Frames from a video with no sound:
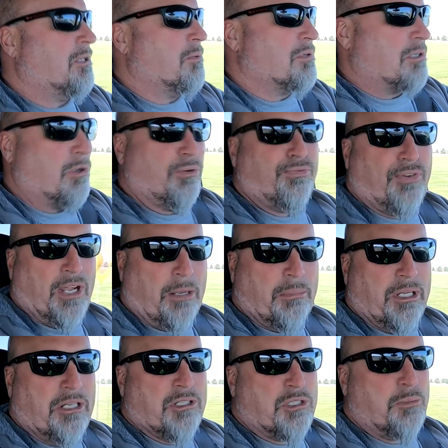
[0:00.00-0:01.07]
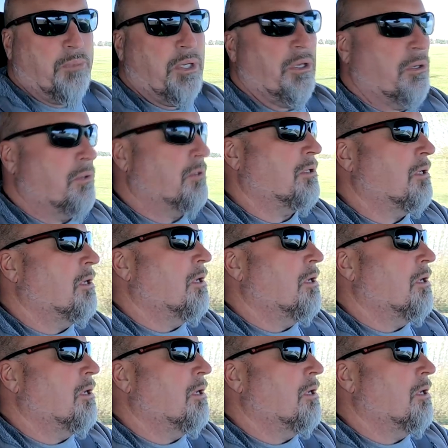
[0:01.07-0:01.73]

There was a little family dispute